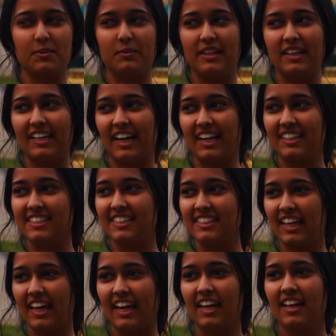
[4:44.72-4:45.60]
a week, I'd
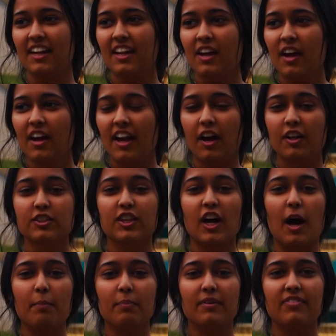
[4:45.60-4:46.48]
say. On
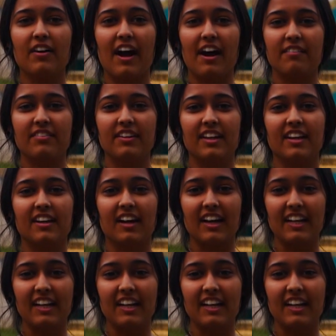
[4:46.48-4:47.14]
top of having